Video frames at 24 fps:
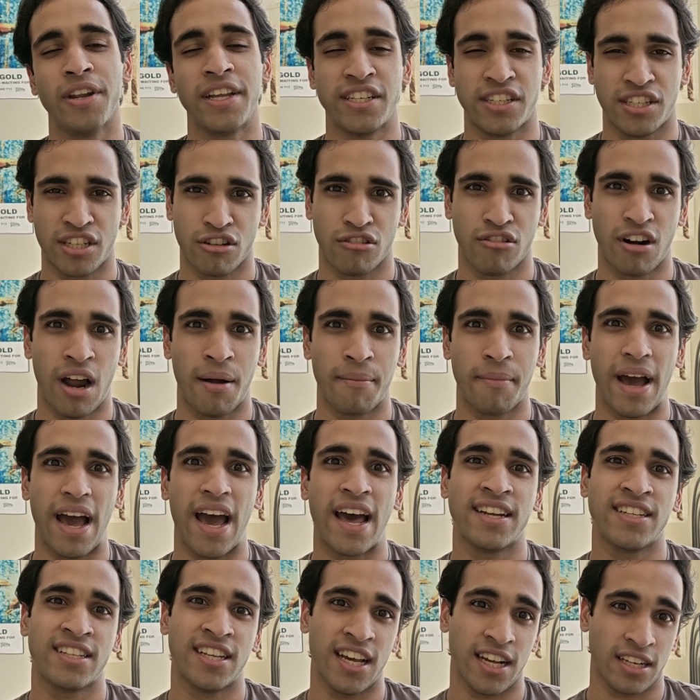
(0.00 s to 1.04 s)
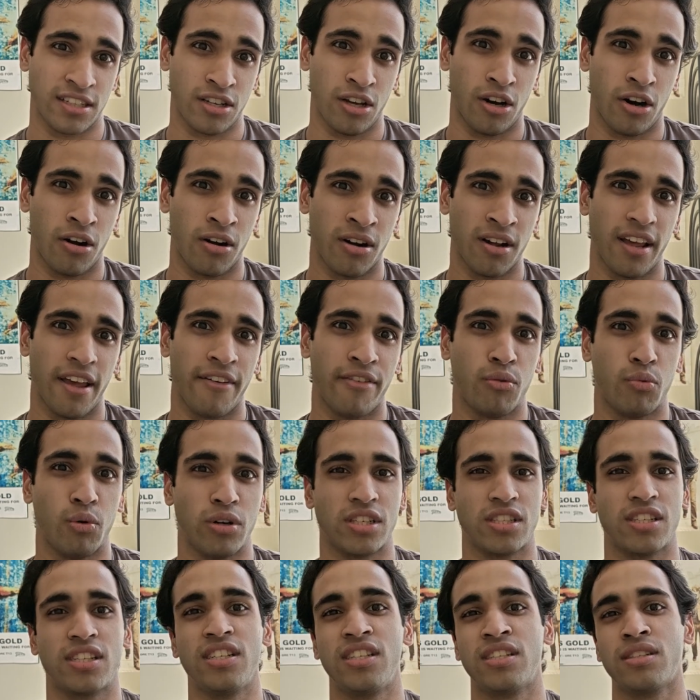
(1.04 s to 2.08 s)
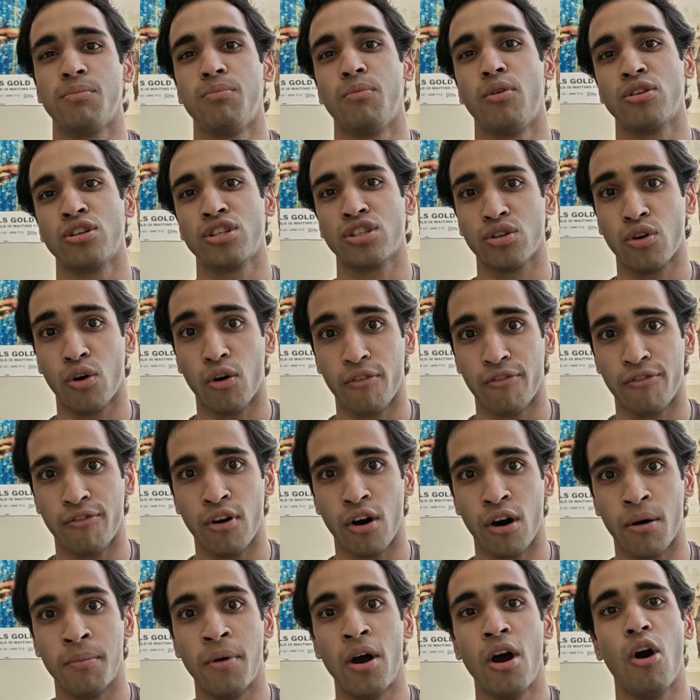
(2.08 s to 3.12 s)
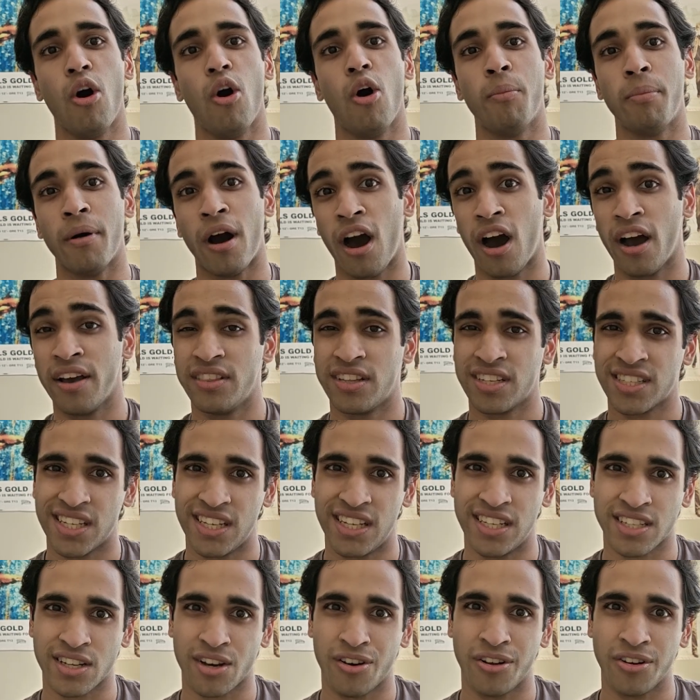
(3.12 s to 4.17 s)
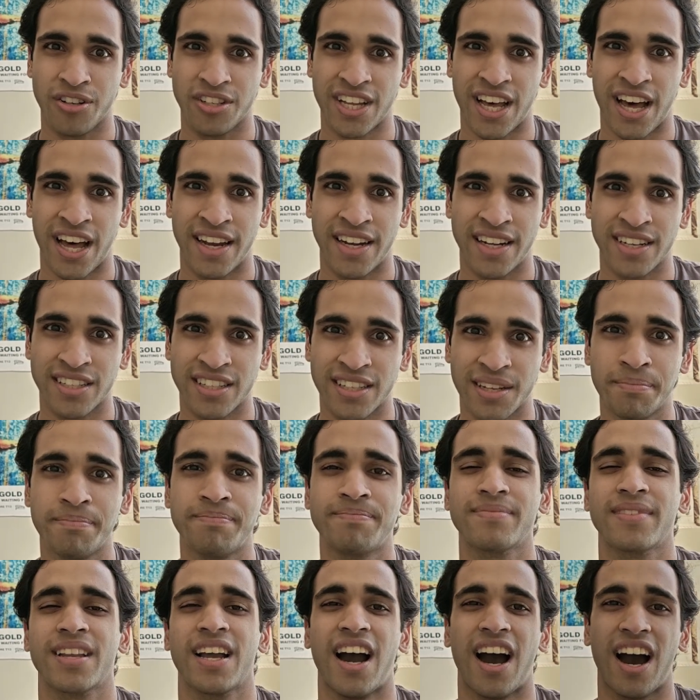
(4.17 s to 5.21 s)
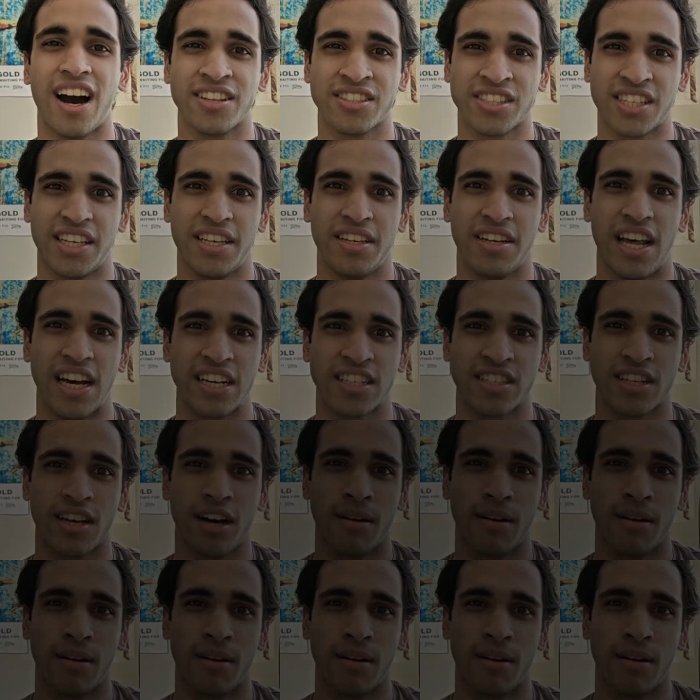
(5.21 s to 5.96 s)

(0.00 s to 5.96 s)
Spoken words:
on Instagram and TikTok if you want to see some more short form or behind the scenes content. I'll see you next